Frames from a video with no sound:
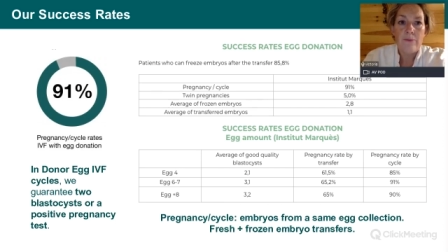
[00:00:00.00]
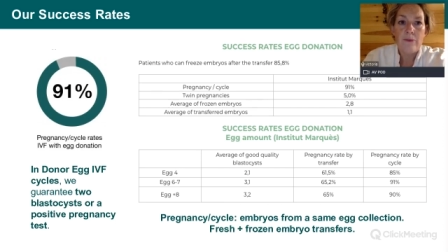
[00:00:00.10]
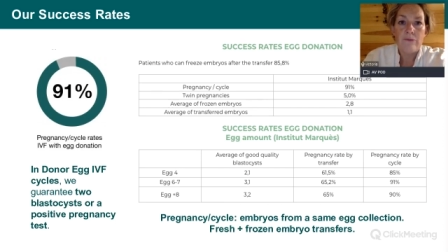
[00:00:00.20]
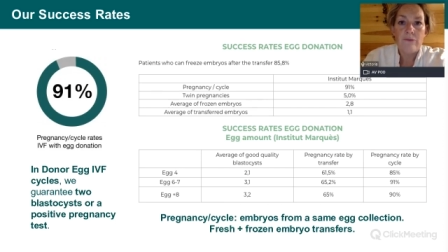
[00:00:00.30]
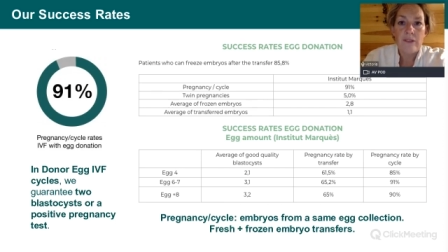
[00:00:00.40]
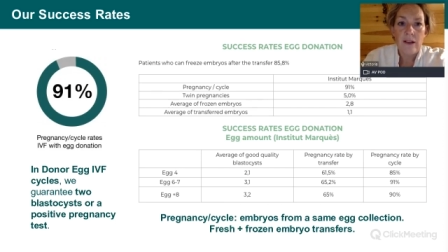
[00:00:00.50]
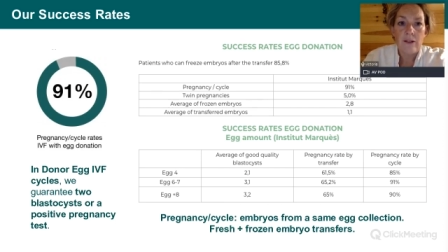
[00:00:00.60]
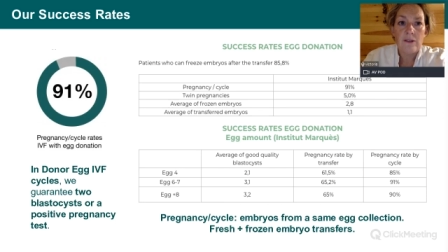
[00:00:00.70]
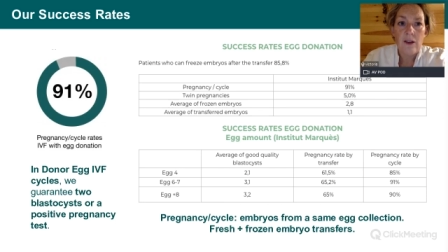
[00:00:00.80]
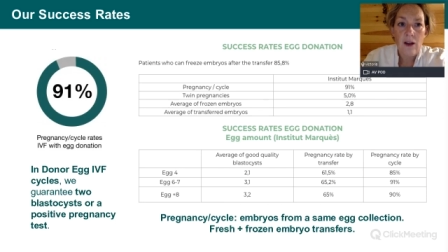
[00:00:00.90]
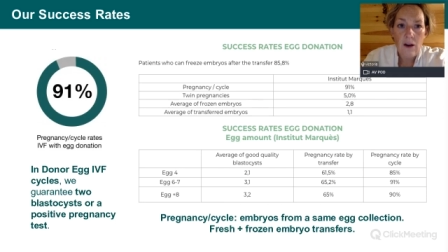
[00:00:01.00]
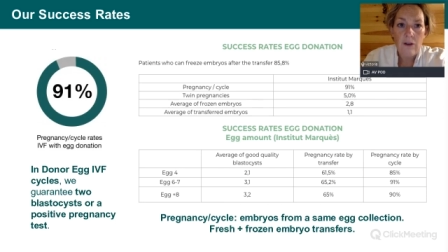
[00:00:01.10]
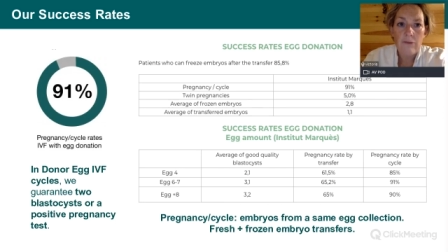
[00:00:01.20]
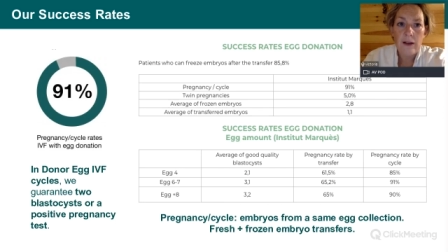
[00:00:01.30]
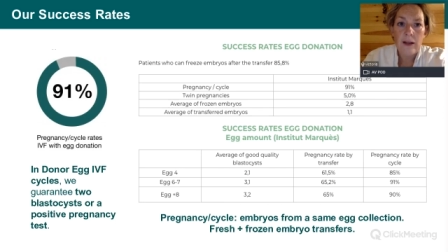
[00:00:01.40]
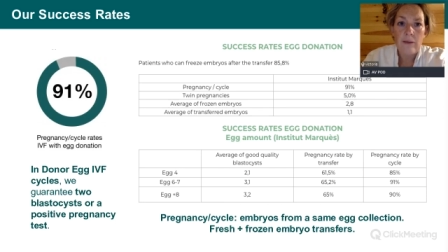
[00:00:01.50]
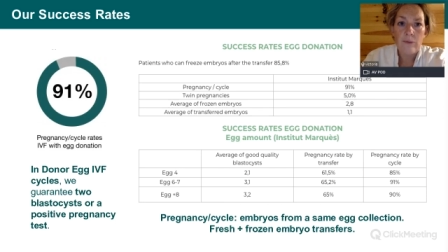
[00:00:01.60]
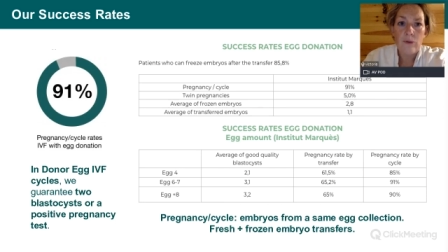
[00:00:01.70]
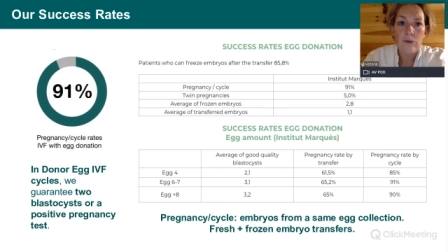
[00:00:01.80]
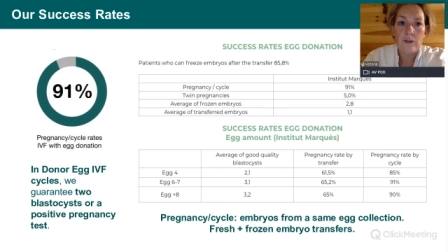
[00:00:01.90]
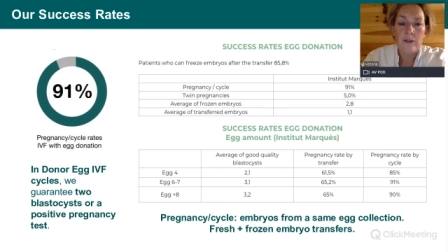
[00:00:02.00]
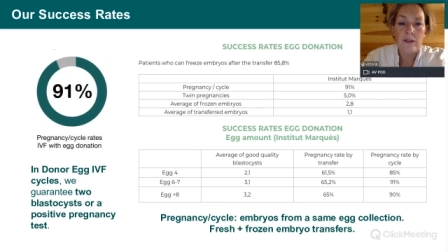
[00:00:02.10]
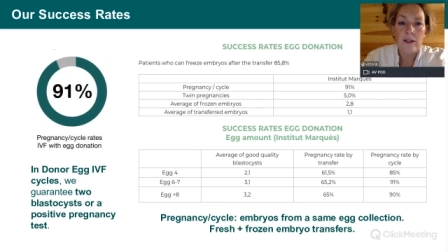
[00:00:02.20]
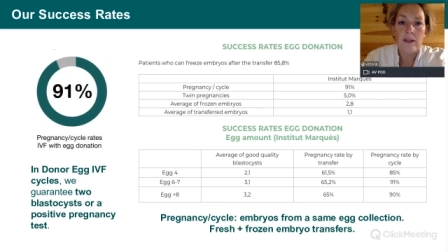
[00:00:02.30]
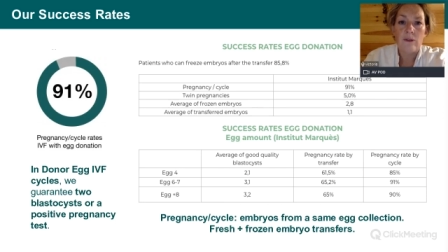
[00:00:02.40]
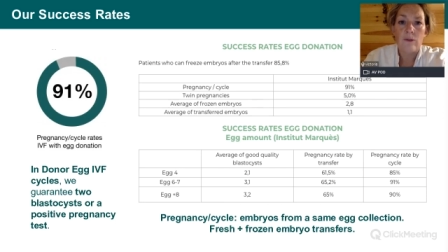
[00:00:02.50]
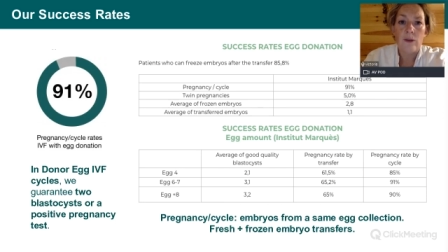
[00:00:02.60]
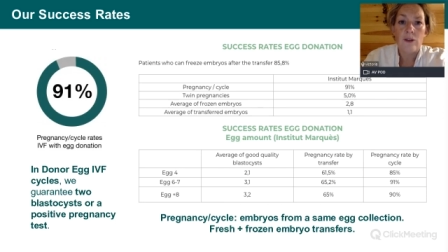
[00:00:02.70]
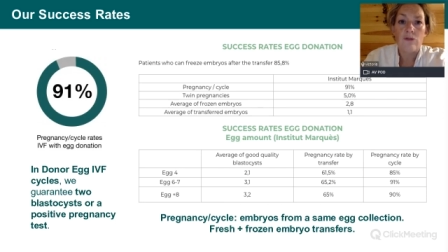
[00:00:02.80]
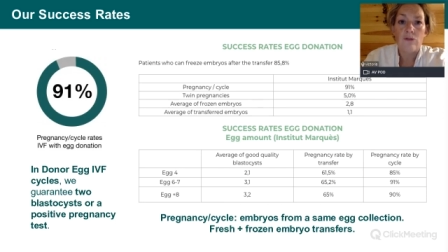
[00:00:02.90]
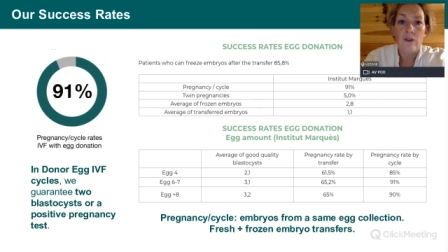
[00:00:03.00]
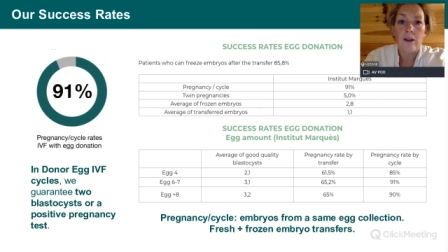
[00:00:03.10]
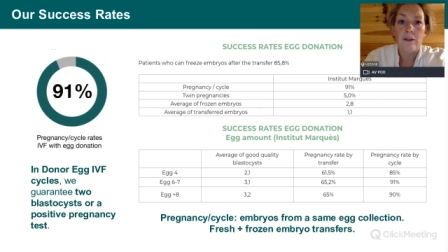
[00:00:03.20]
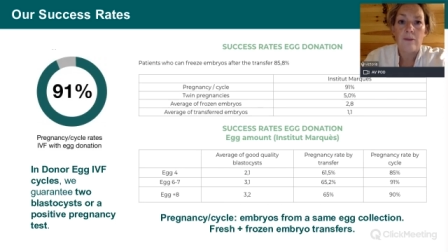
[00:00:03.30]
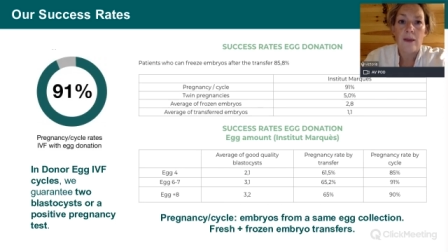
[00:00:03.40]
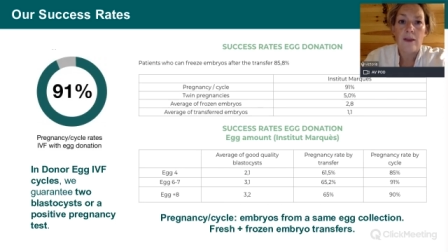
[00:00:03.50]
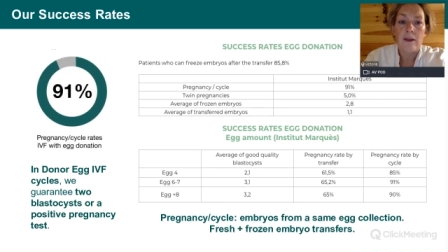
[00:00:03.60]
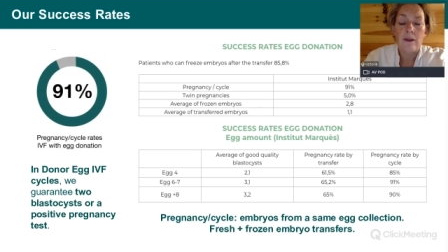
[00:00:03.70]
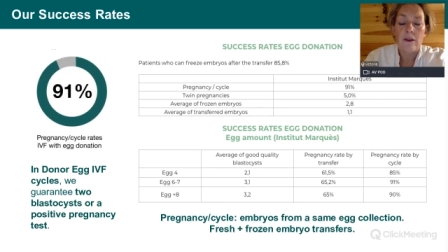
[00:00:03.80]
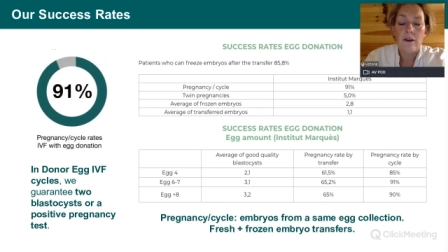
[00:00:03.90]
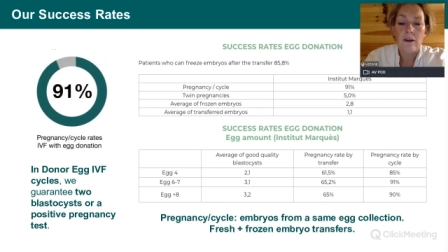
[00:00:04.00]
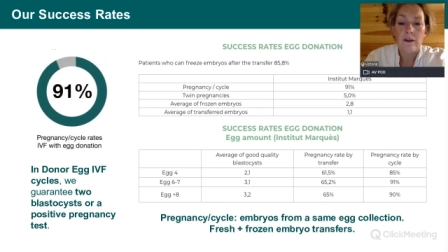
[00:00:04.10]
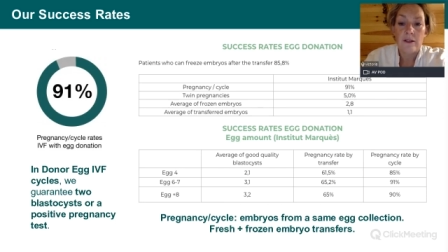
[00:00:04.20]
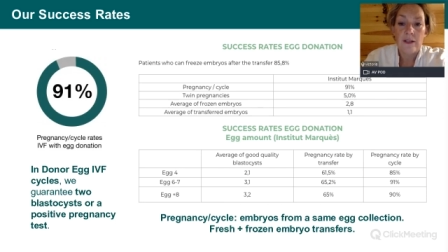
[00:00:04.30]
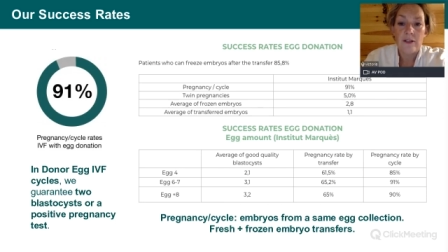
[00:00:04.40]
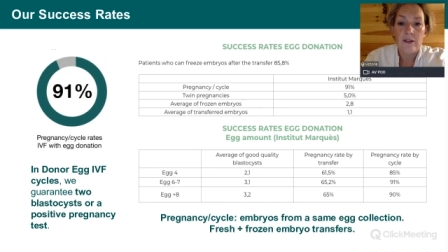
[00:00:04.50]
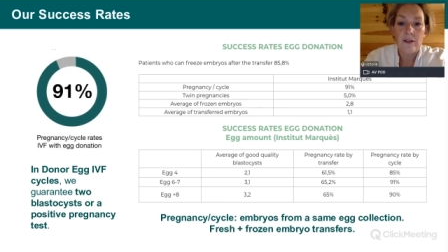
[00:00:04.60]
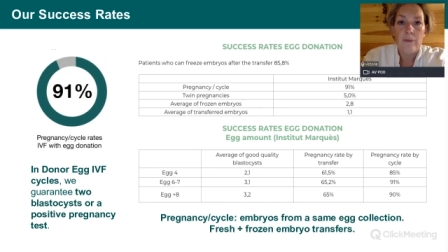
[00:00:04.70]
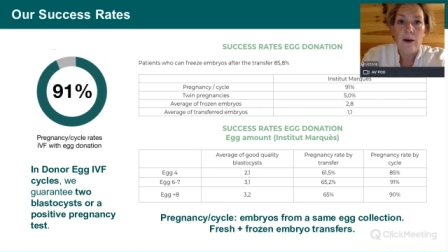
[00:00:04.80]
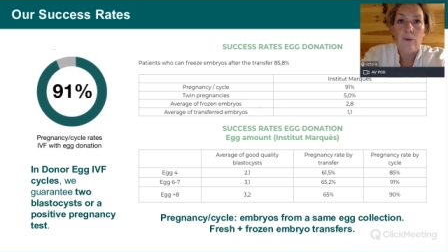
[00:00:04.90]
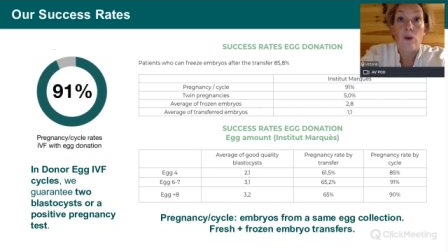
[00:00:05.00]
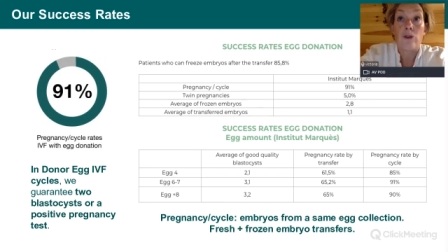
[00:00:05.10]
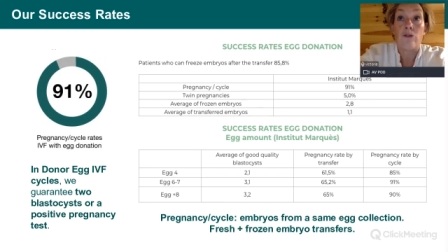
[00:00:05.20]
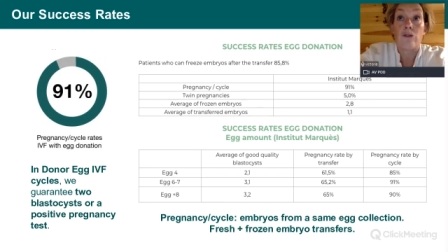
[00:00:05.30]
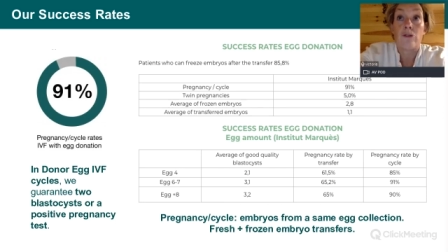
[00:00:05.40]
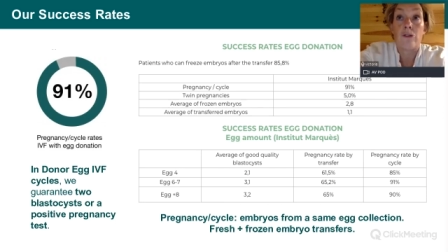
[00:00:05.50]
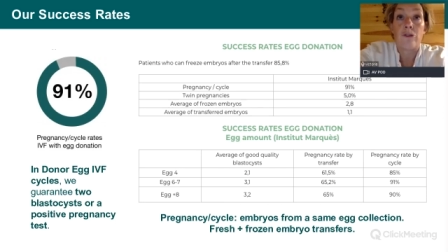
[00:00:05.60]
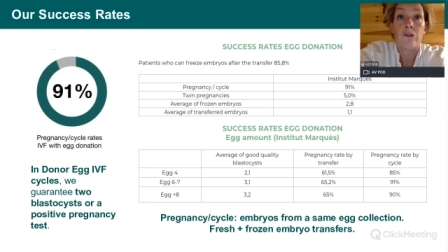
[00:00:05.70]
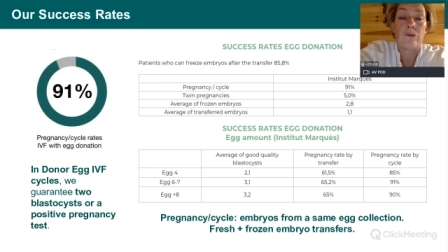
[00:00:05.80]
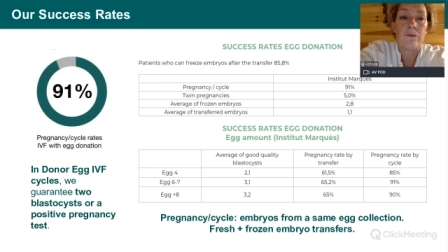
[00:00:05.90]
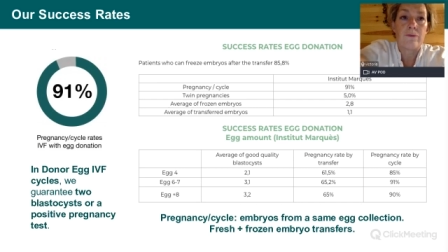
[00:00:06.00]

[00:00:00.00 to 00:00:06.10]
but results are really important in when you try to make a decision about what you should do.